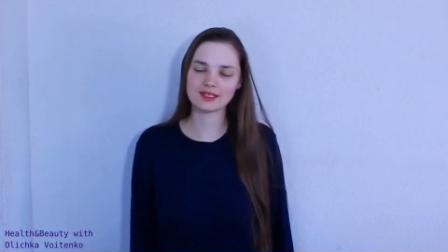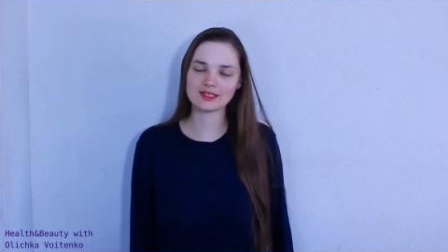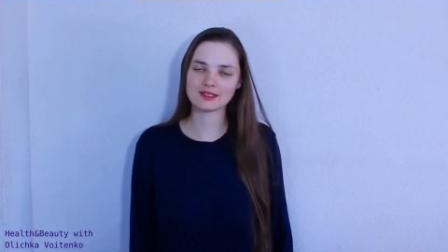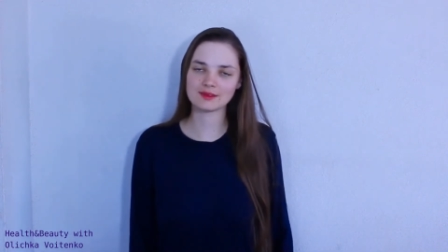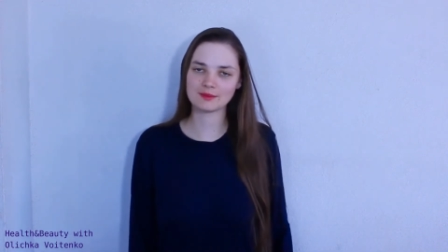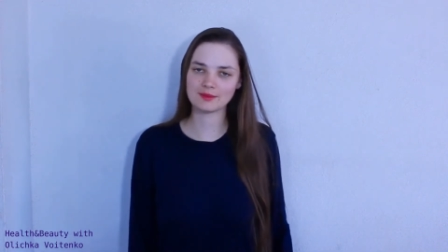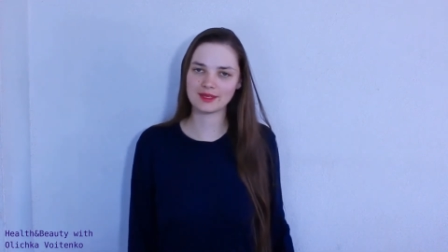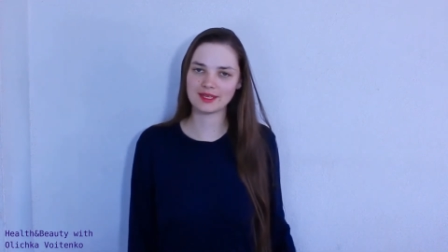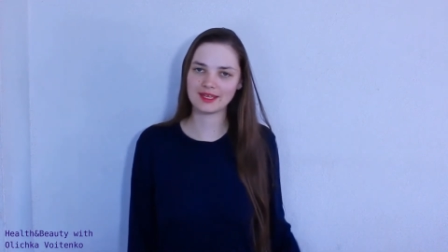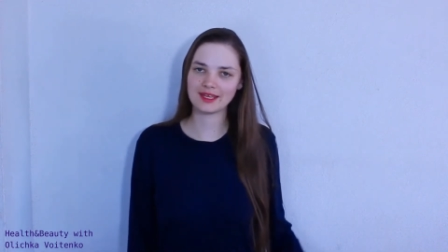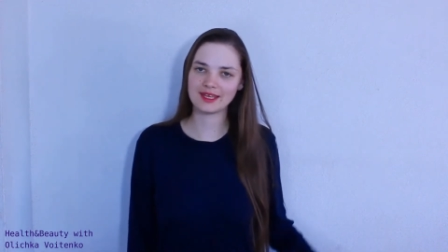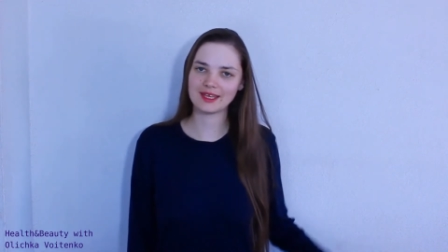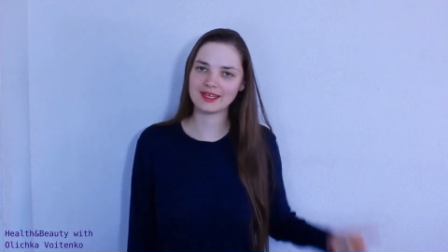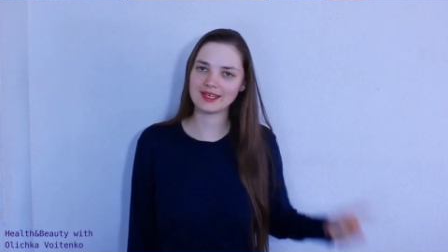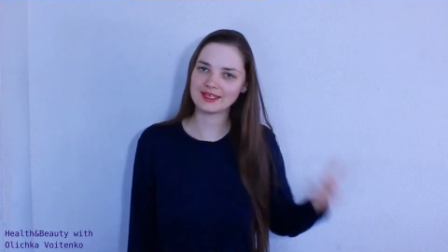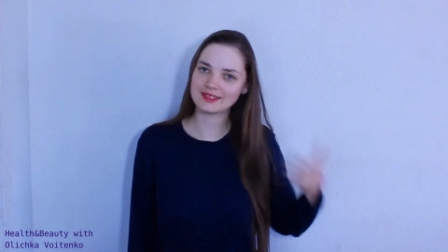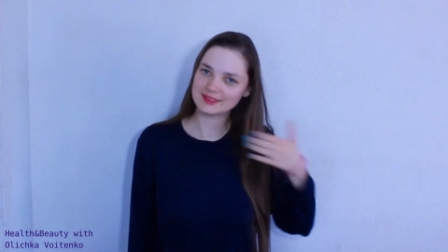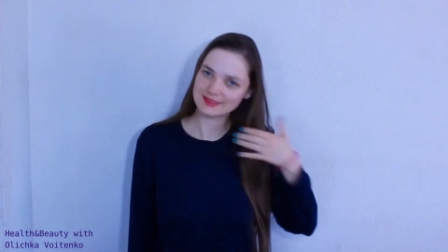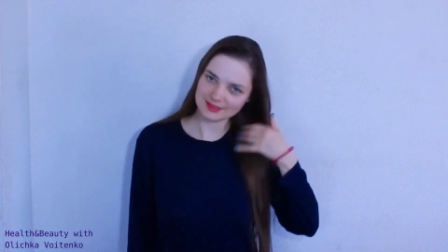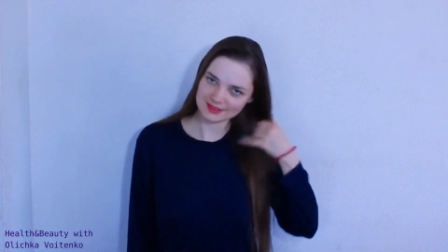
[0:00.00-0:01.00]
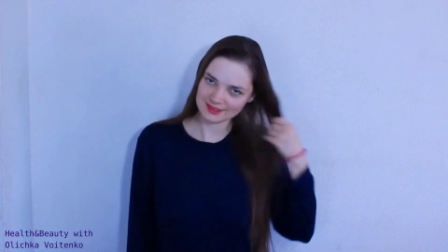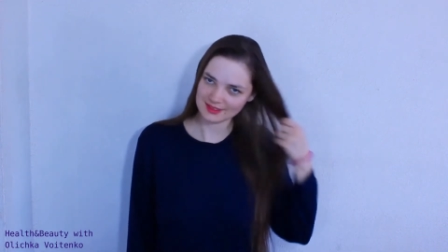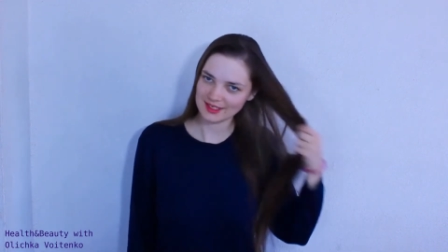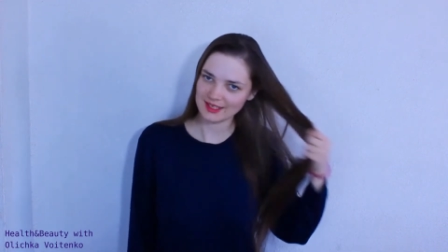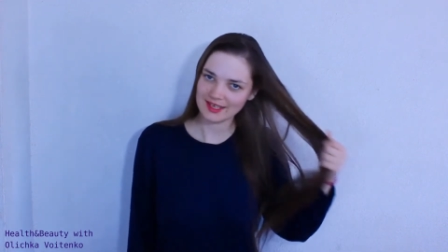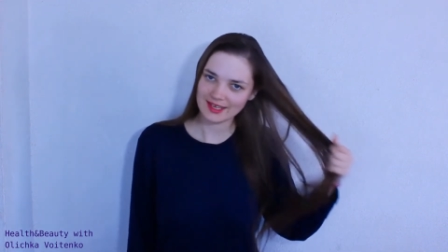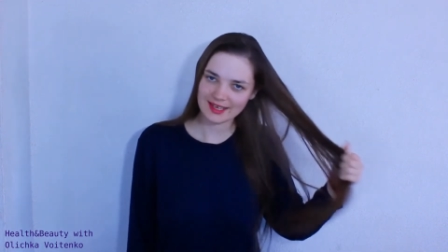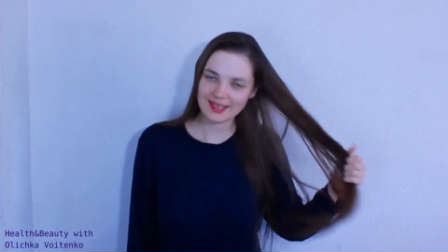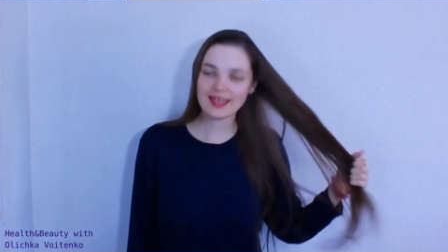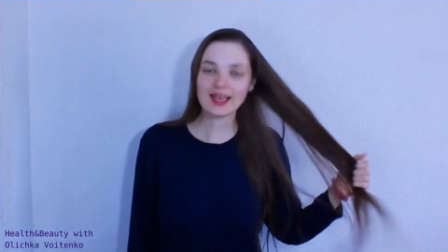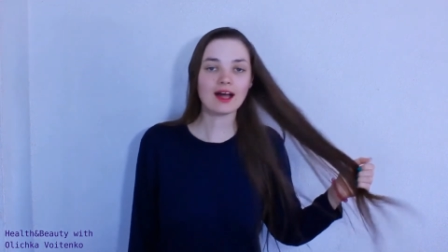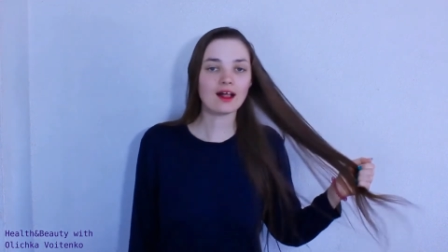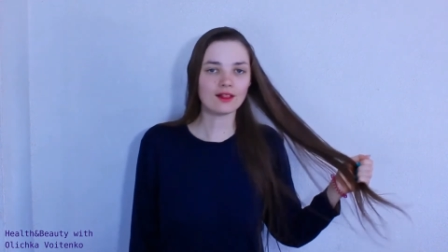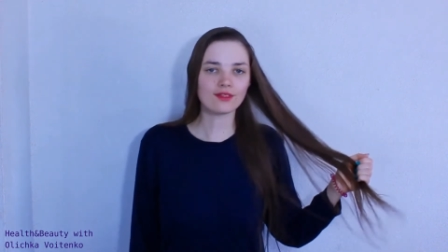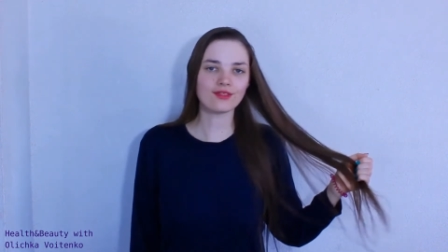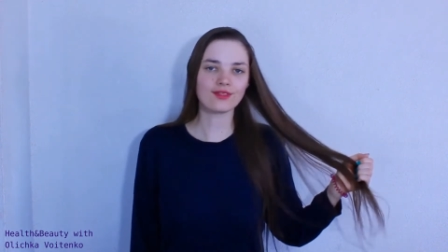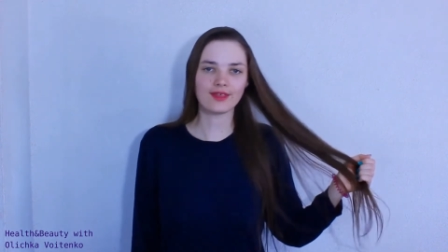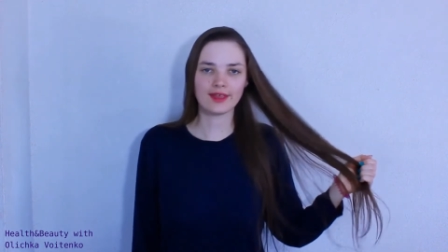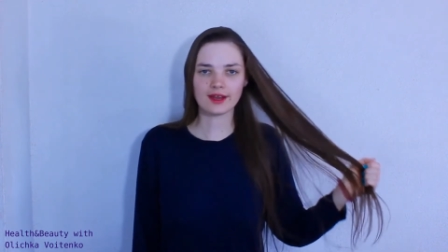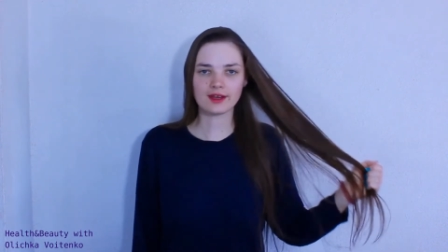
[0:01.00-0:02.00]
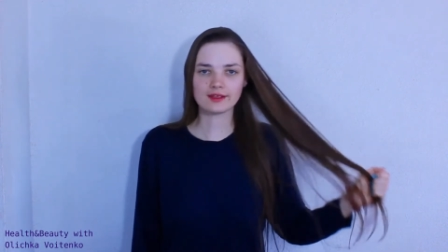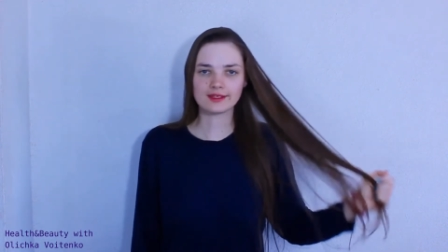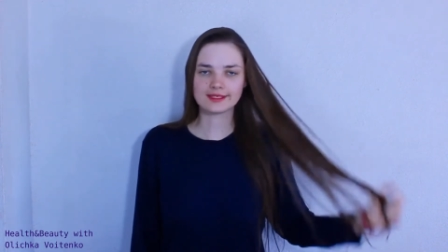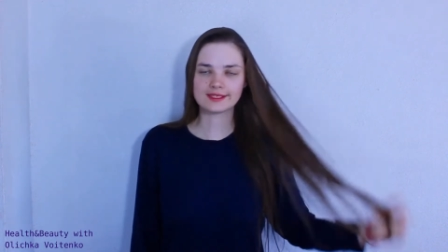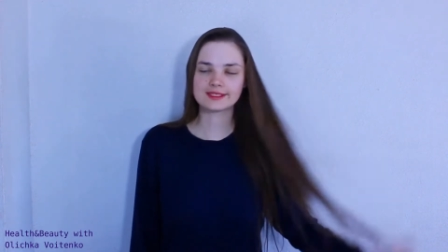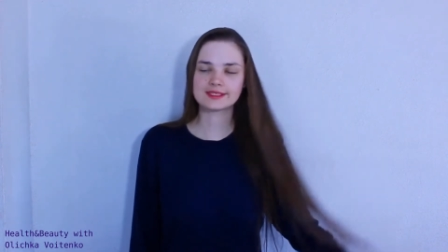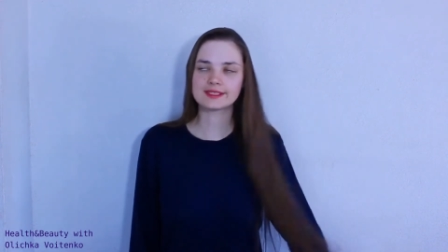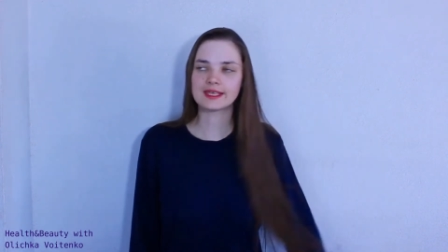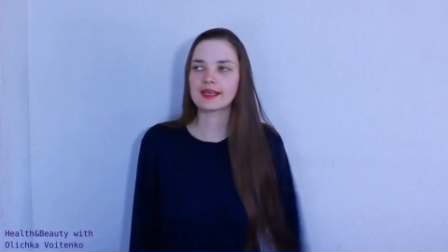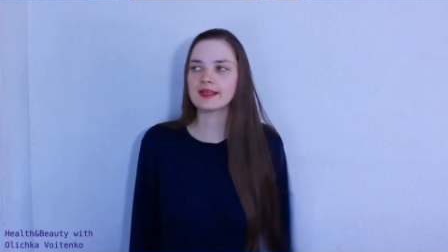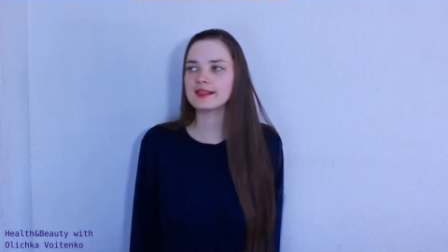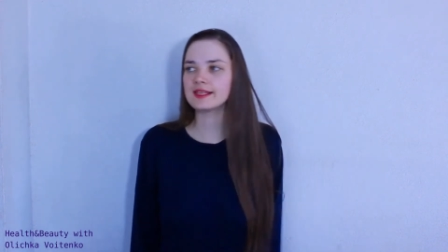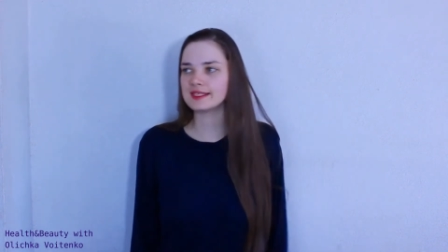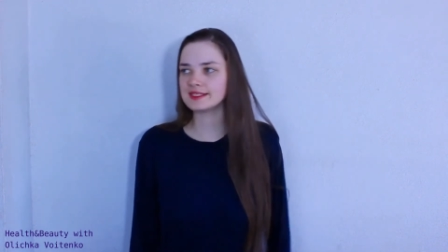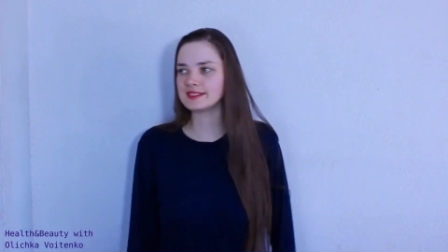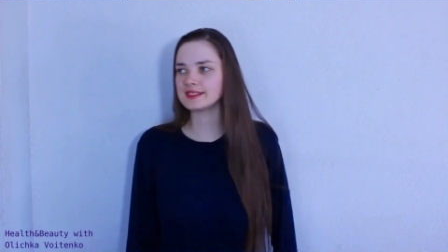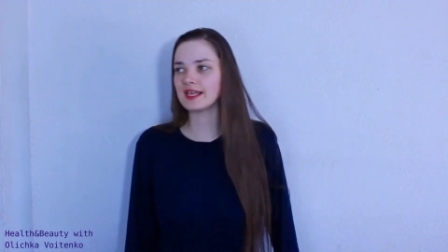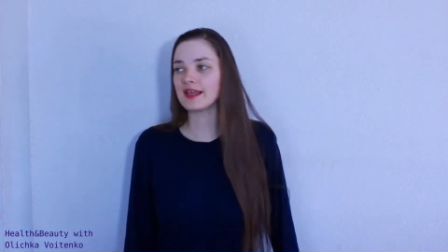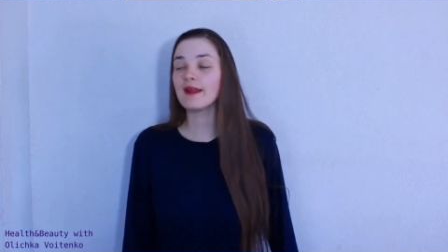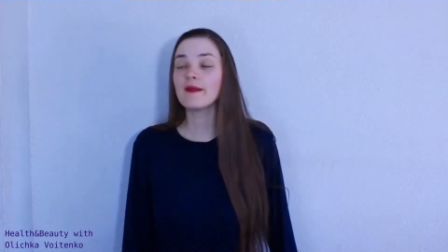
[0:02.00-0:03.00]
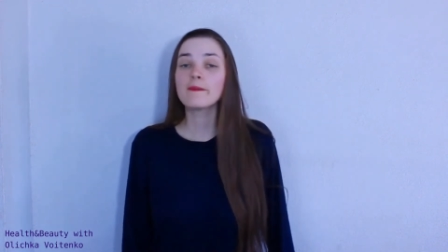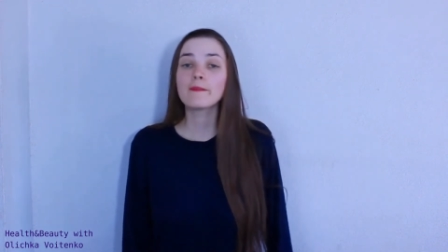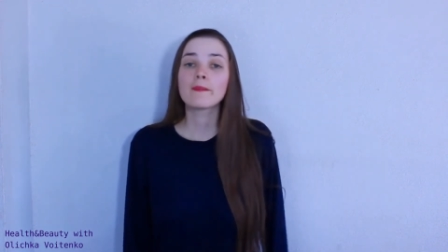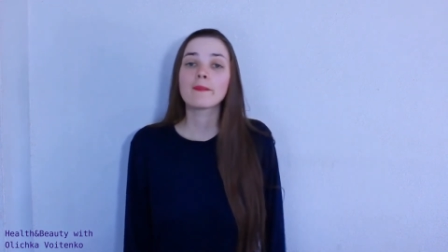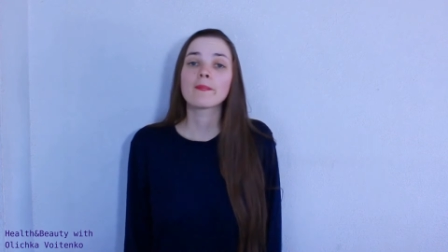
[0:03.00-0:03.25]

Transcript: little bit healthier let's say let's say